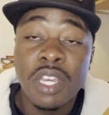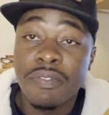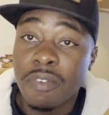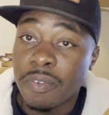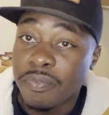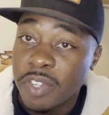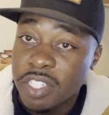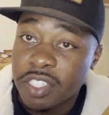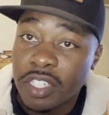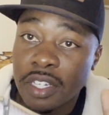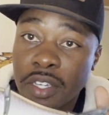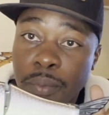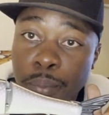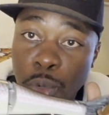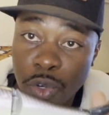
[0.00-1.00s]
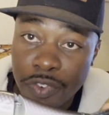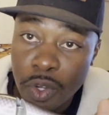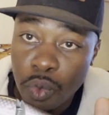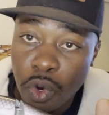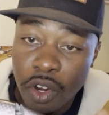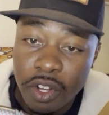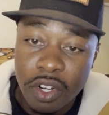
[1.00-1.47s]
For fishing moving
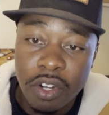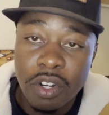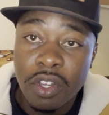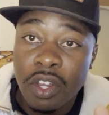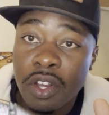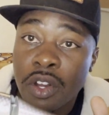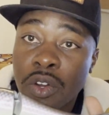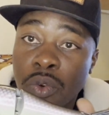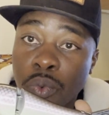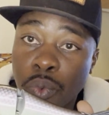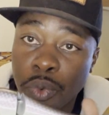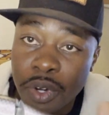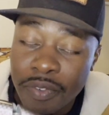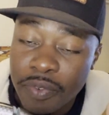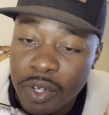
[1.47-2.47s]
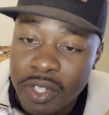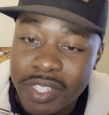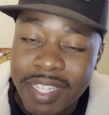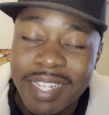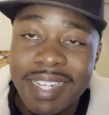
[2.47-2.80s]
water, rivers,